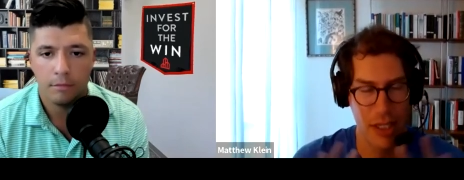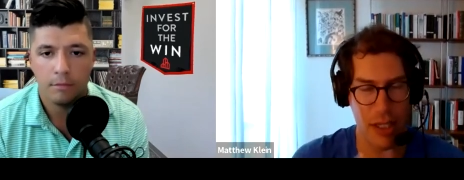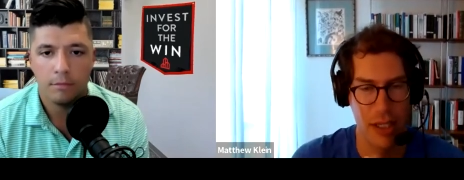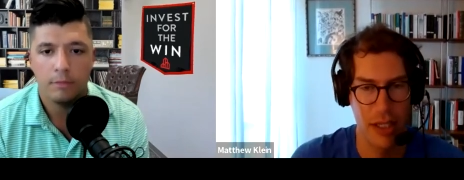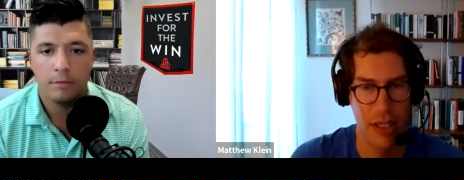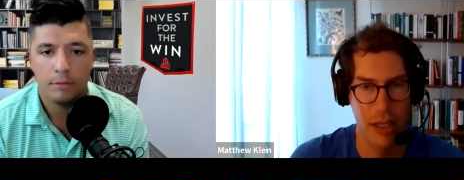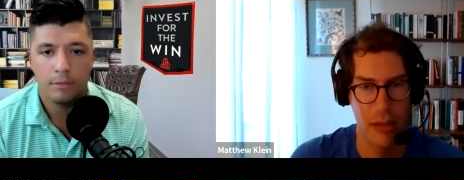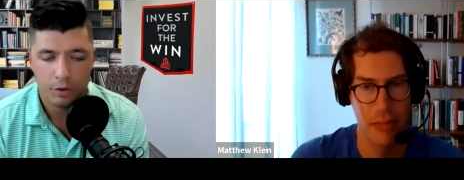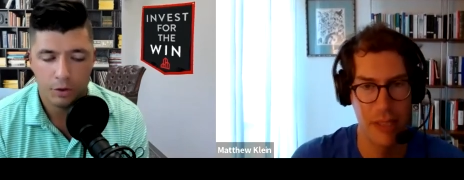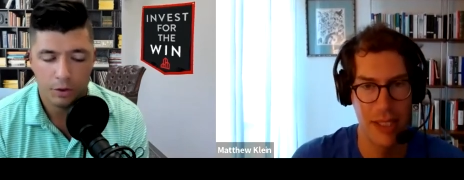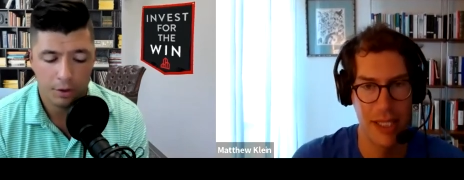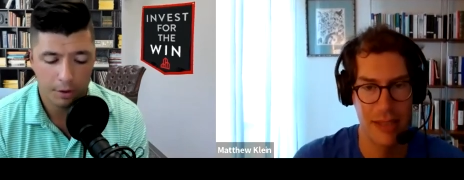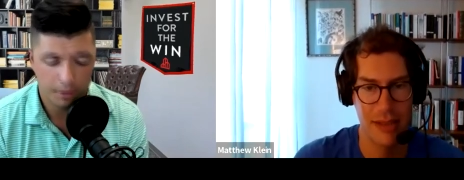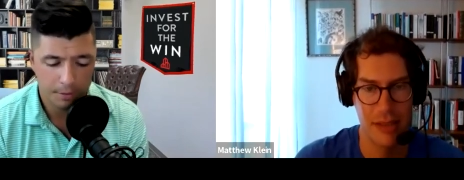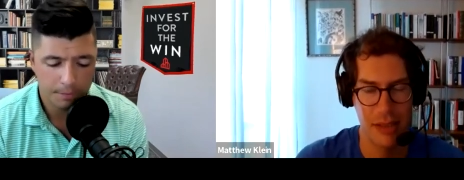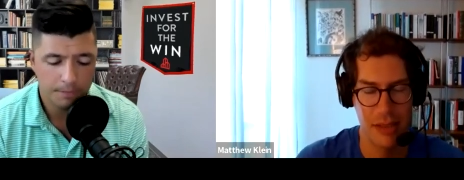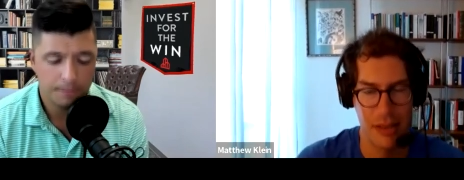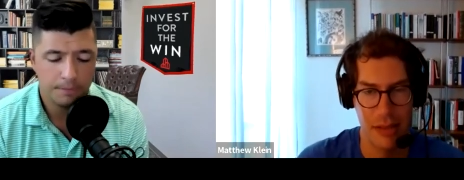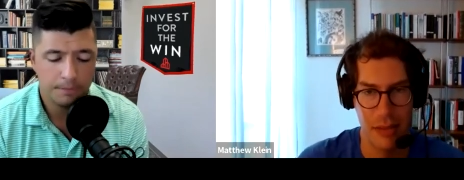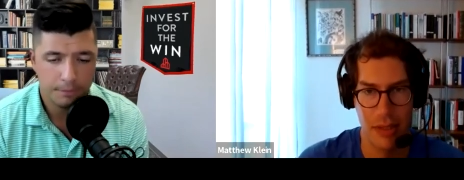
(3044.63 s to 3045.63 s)
Speaker 1: Um, but that's
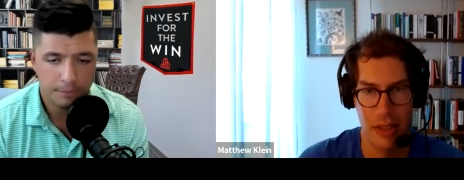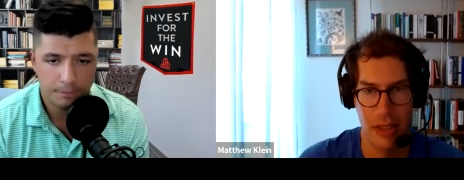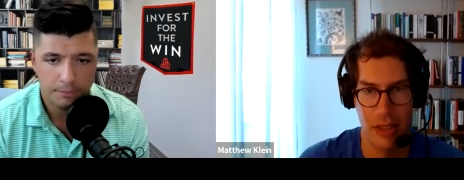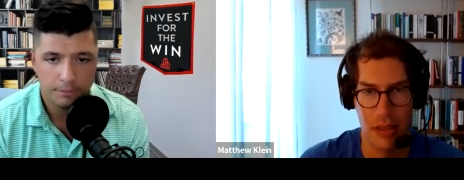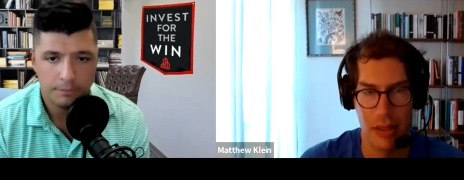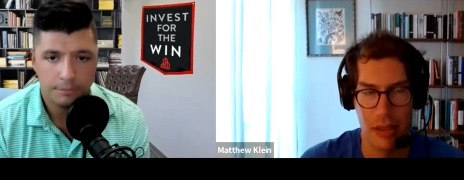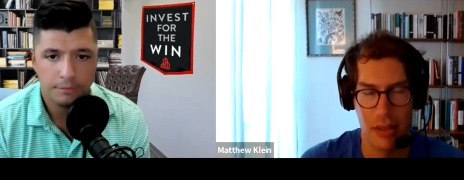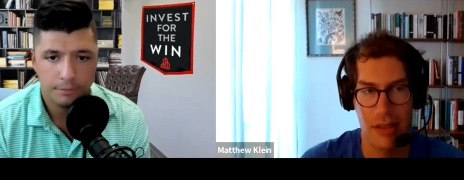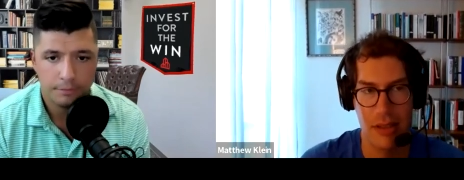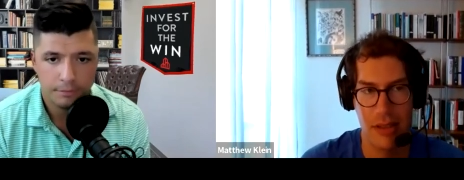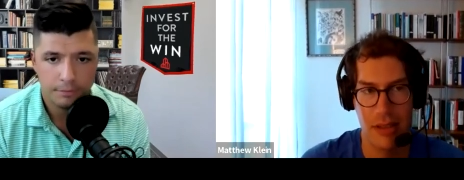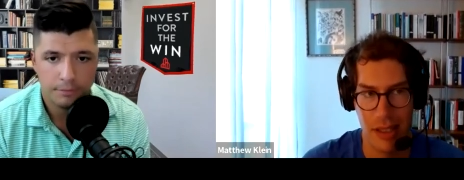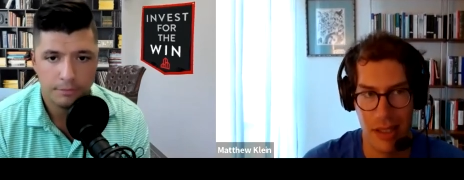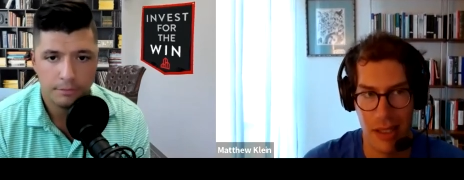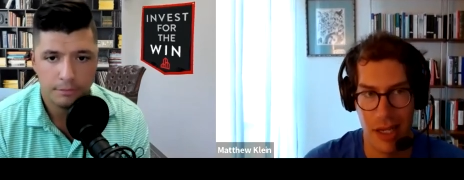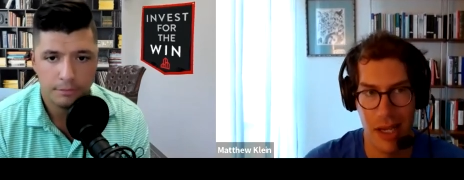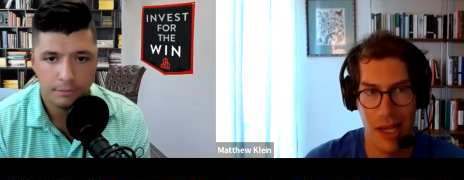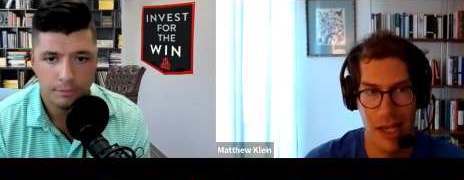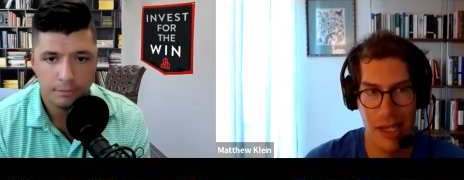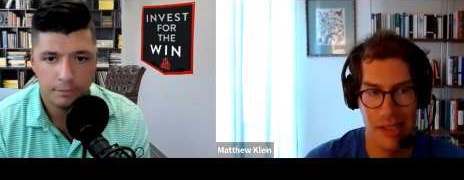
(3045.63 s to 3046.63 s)
like something that these are like the
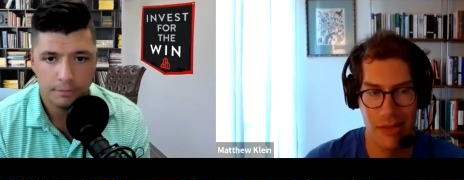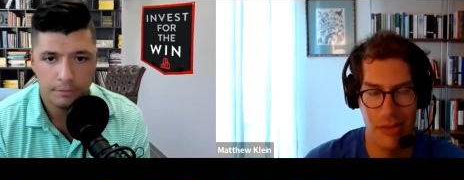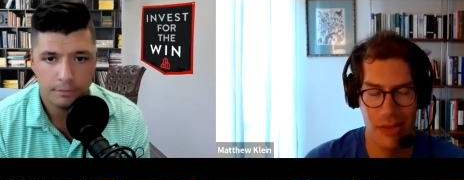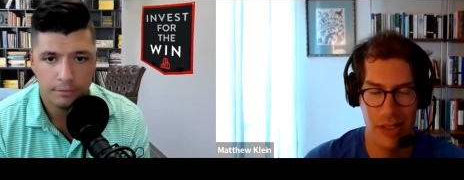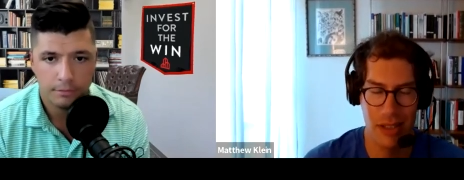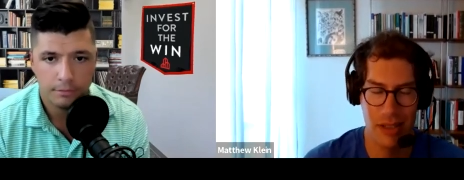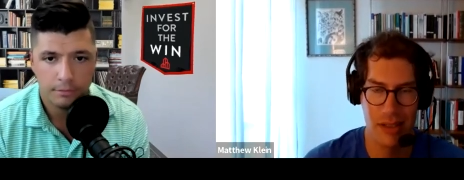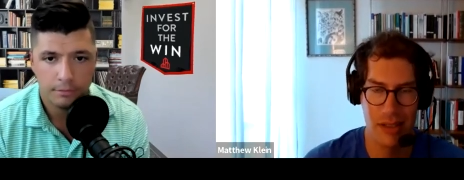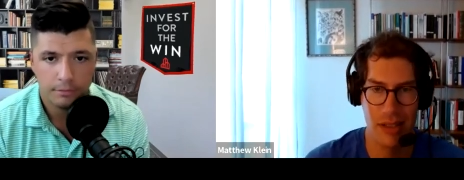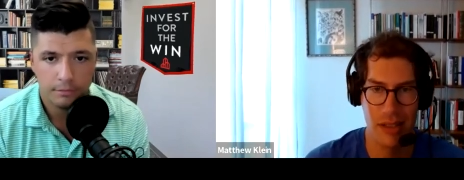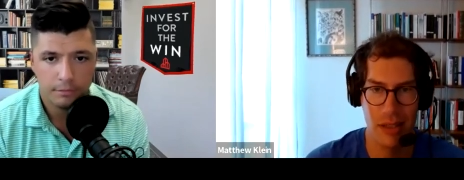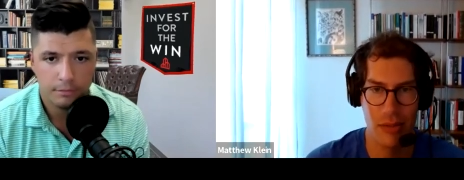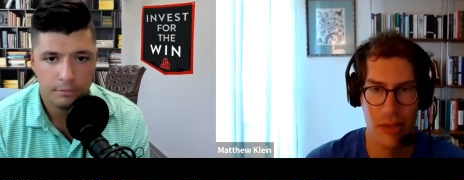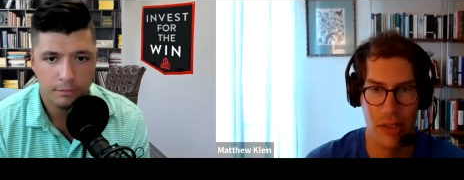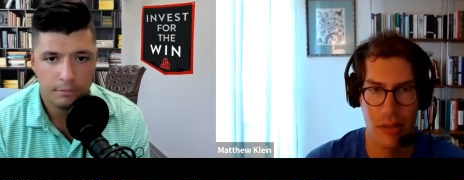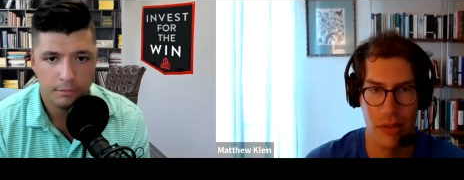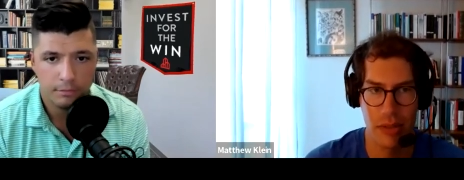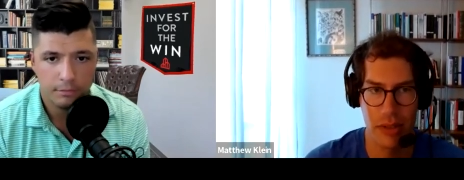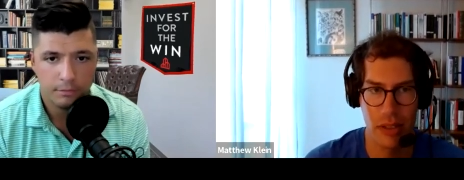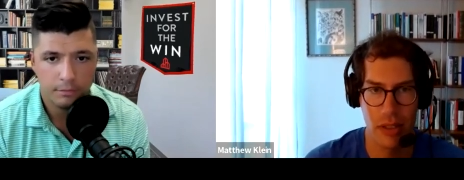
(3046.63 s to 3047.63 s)
kinds of things I think we
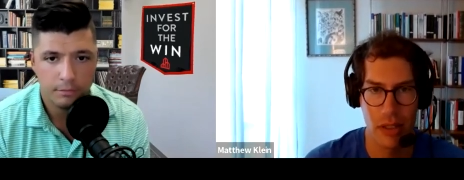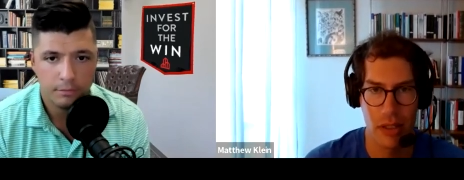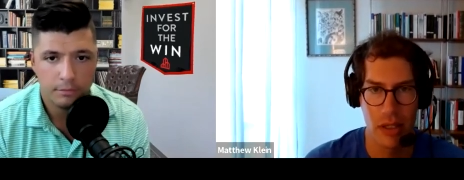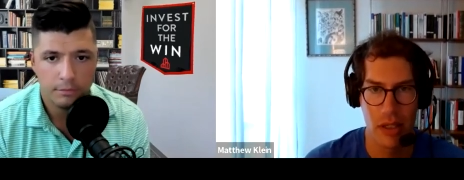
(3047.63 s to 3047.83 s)
should be